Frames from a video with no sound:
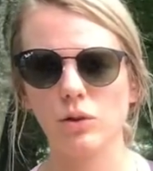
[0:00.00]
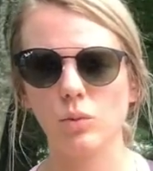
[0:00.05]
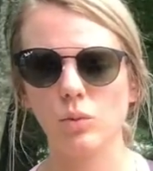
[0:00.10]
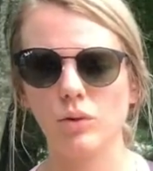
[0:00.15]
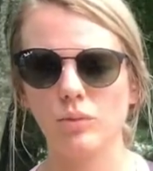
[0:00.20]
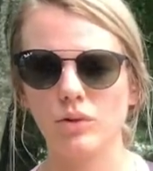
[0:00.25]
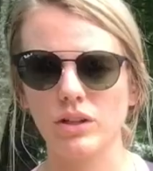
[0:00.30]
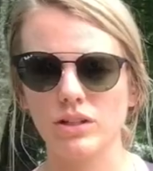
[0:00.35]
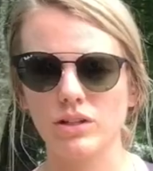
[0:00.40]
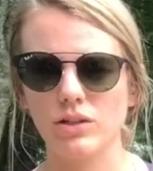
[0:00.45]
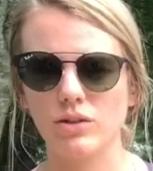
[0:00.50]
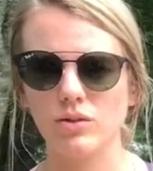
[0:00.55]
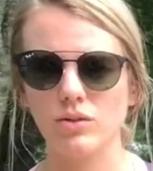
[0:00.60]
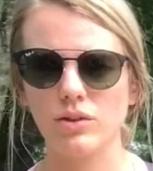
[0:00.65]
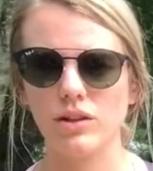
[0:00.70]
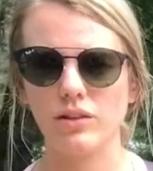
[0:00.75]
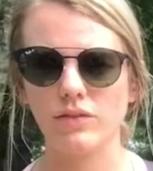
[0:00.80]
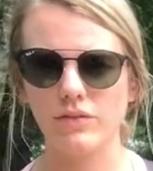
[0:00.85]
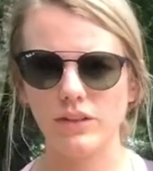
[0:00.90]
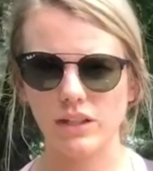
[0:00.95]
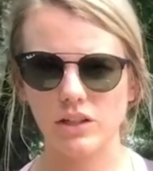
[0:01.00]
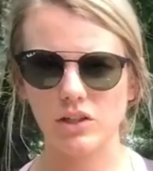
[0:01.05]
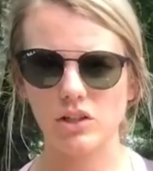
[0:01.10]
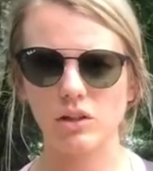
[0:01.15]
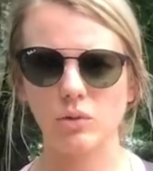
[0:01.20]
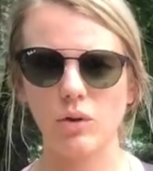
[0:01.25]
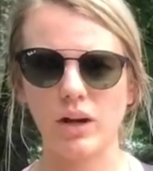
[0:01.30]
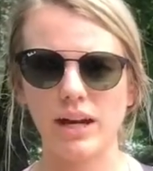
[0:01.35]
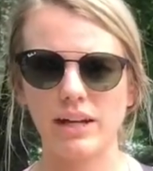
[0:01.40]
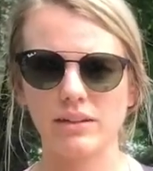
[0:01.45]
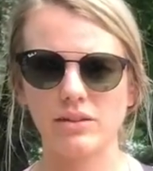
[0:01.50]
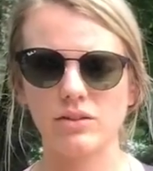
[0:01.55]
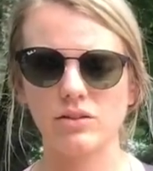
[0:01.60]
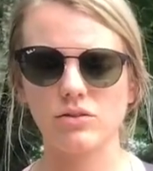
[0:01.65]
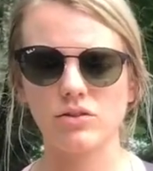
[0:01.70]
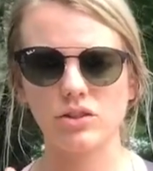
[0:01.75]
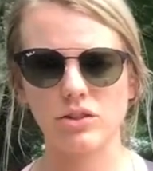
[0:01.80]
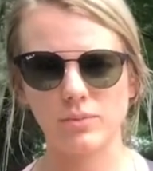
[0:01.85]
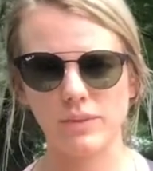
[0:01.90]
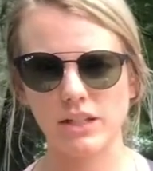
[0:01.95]
when we do the finishing wax, so
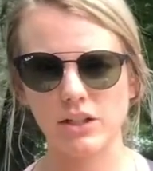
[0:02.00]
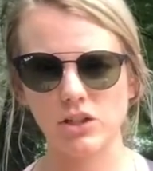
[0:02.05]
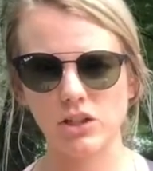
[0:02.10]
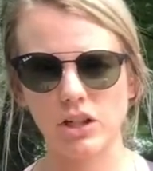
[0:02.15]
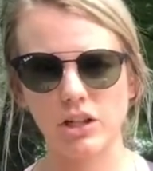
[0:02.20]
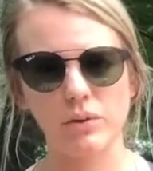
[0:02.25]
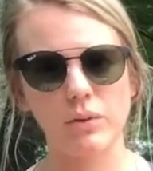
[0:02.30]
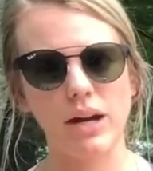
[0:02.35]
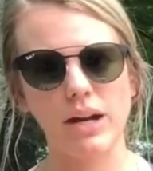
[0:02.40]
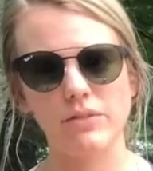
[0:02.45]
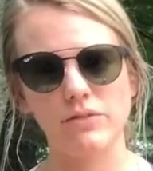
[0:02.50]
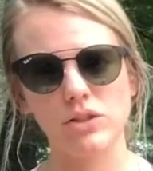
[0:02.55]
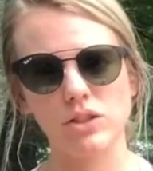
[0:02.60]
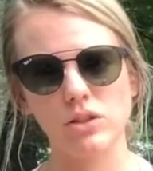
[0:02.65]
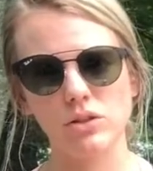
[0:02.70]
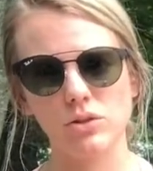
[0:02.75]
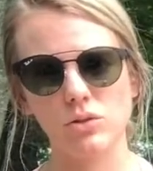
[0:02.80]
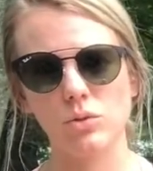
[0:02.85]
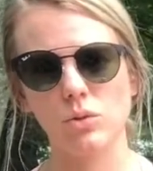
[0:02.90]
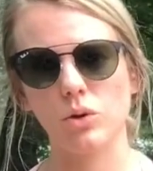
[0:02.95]
just make sure you have 2,